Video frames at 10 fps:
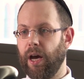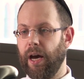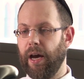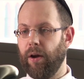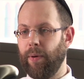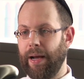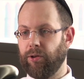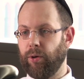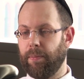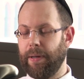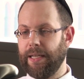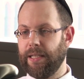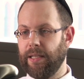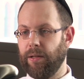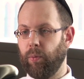round to other
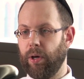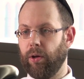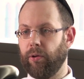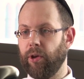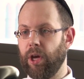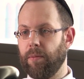places in the world.